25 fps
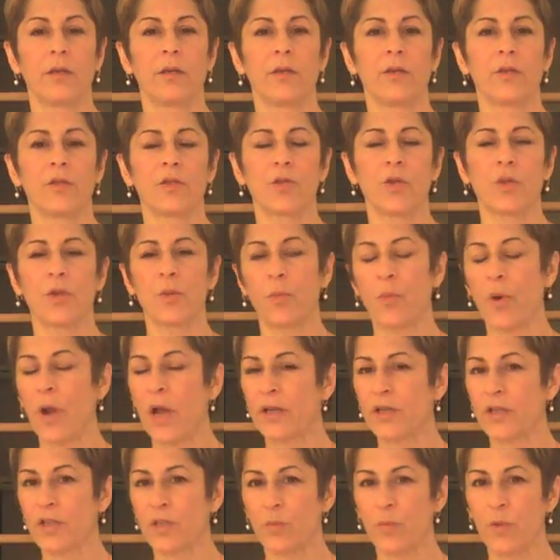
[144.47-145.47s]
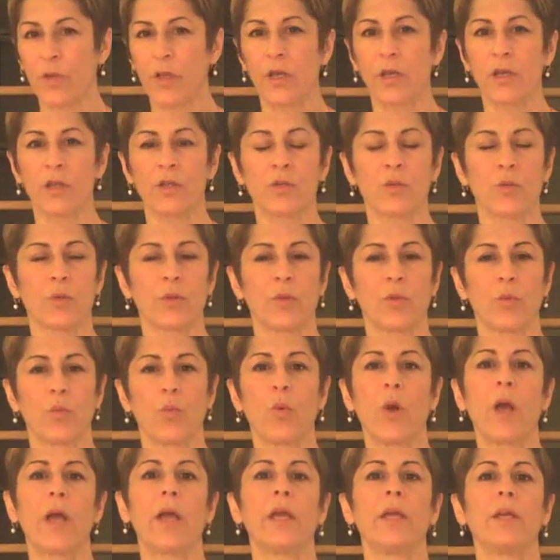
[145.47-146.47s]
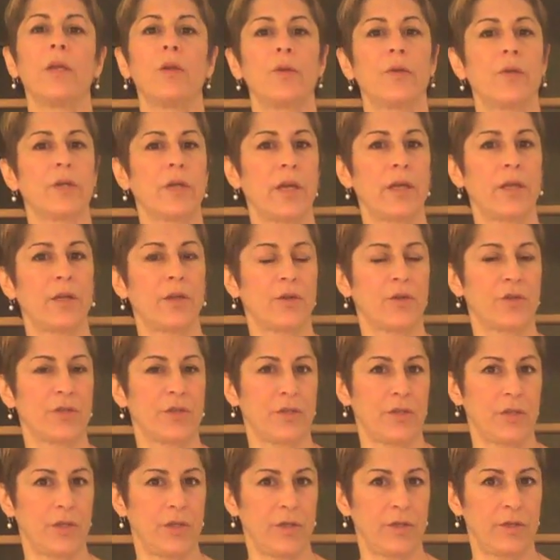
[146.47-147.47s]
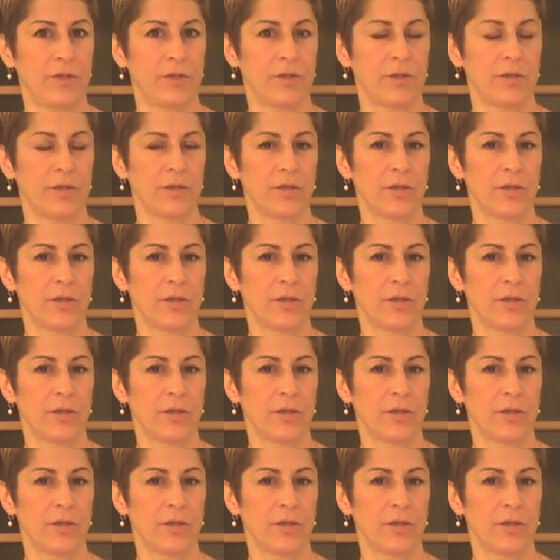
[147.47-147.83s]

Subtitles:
So the practice begins with the way you take your seat.